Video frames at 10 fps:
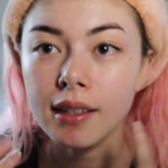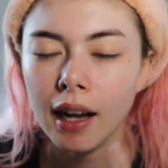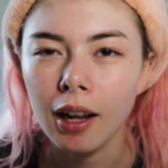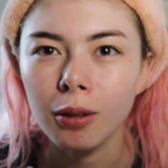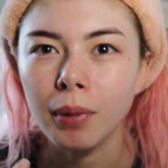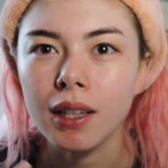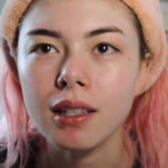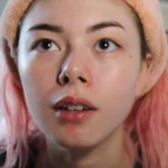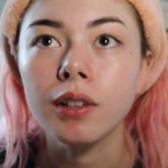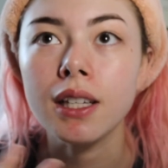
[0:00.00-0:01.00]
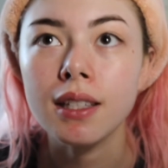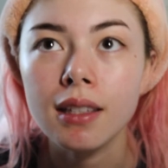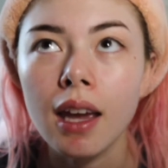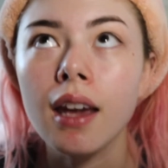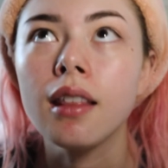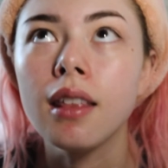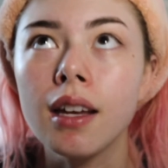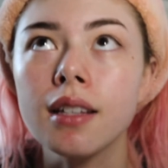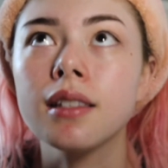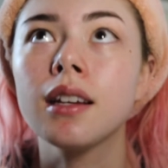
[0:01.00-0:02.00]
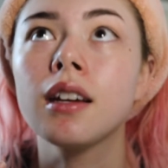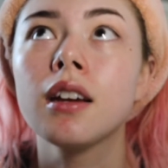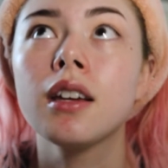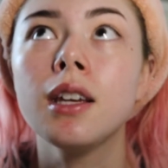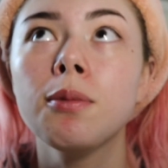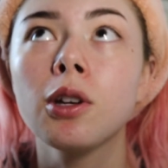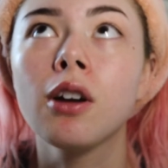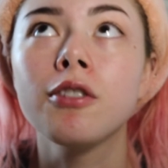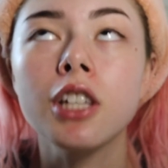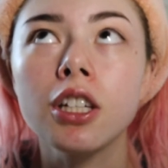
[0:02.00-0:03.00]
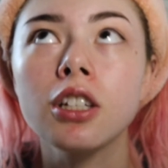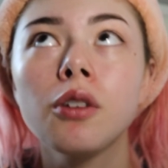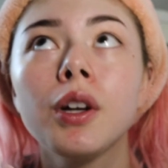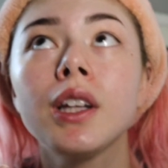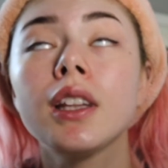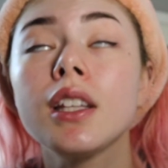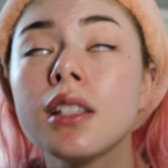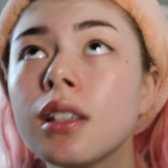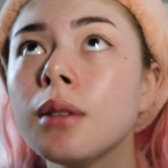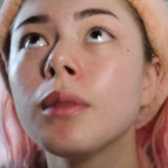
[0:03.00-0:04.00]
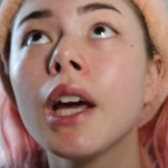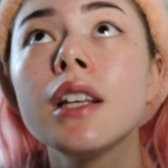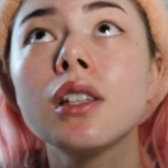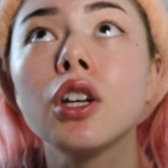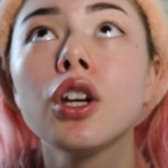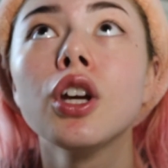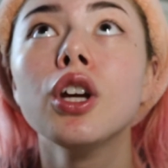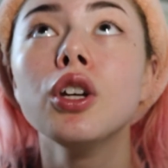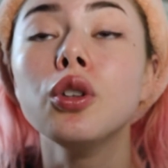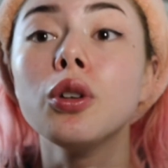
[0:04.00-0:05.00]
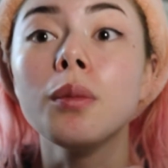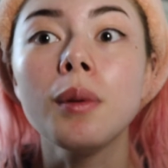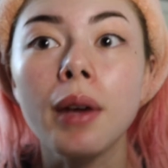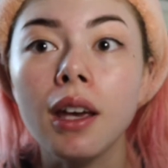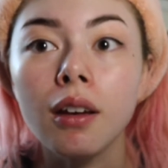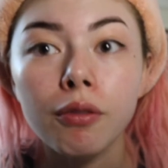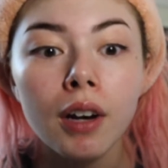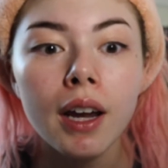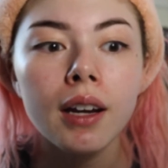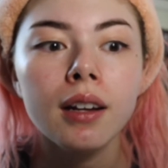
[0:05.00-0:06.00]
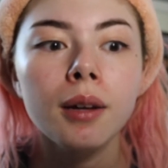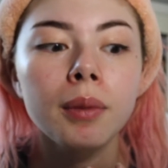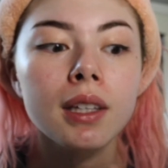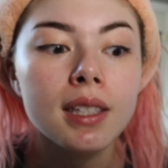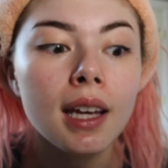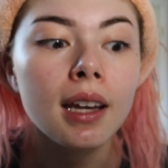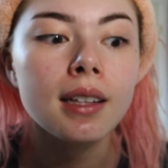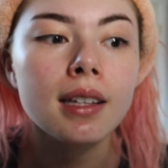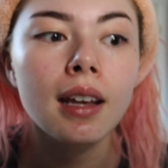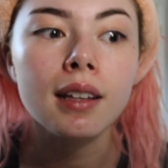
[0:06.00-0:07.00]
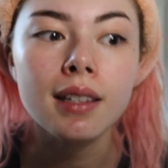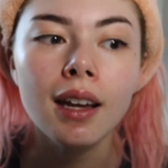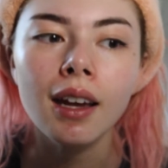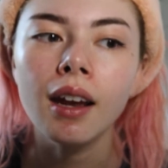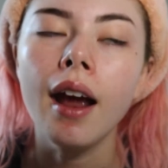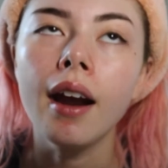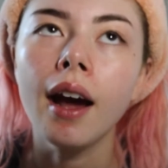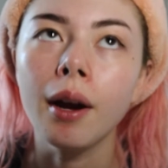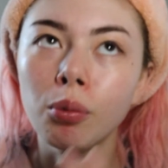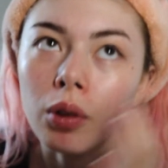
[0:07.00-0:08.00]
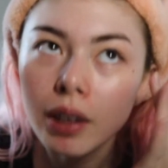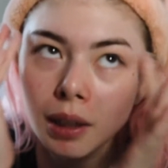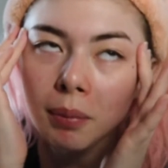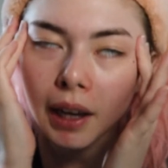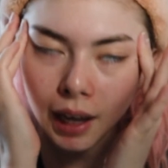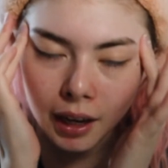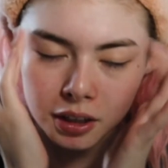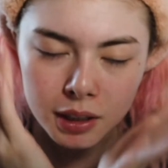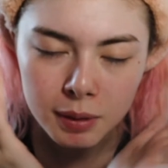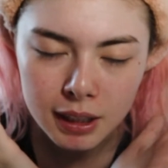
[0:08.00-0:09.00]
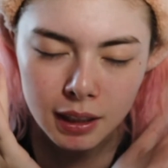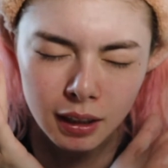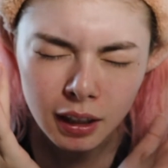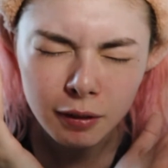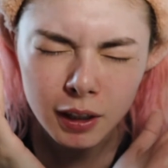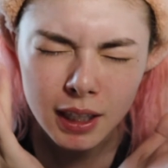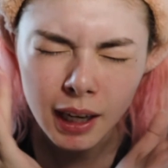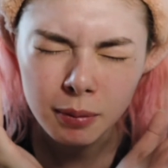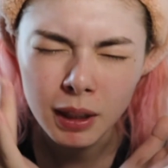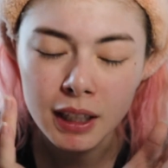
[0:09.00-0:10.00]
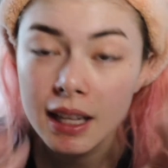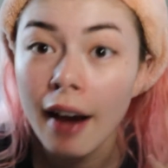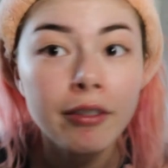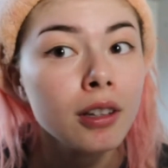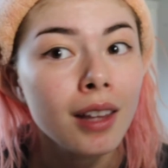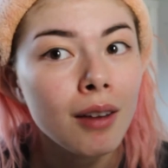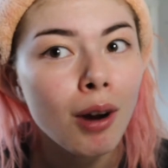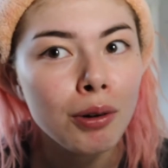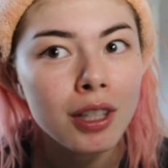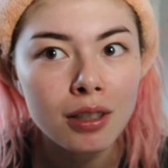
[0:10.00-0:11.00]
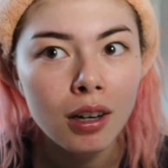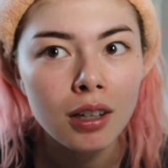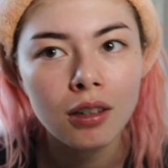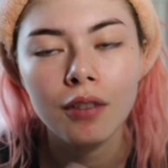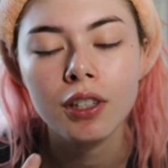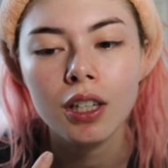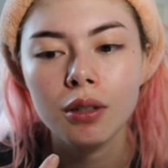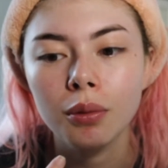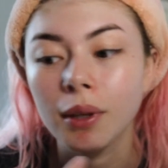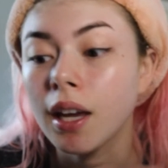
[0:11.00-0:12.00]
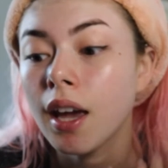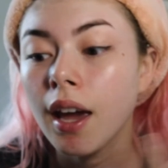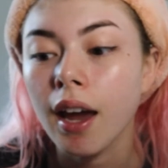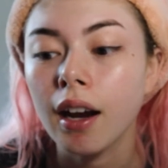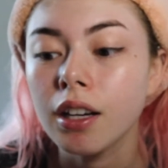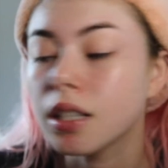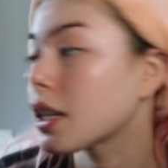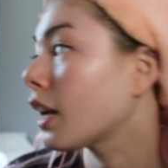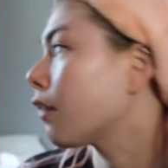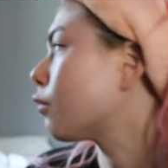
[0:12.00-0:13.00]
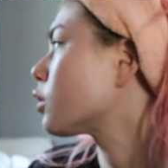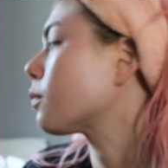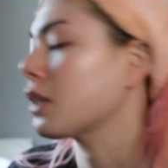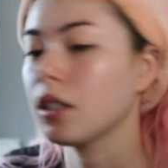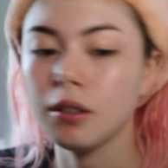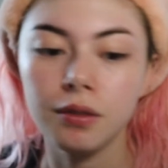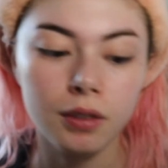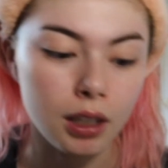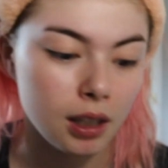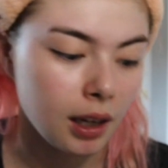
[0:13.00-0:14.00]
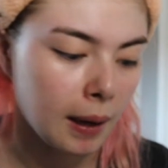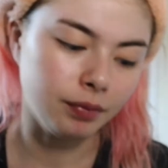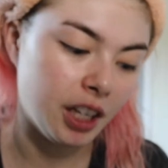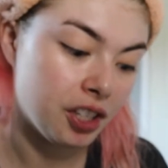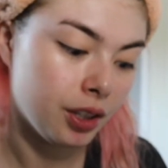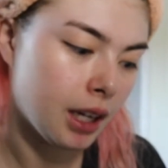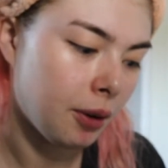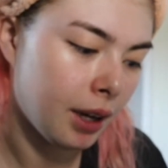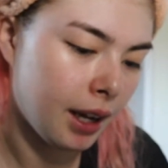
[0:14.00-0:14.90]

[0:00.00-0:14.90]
tell myself, like, say this, like, keep the conversation going. Like, they seem nice, like, you could be making a friend, and I'm like, say it, say it, say it. And I will, in my head, just be sitting there for 10 minutes after they've already started a conversation with me, and I just can't force myself to say it. That's just how I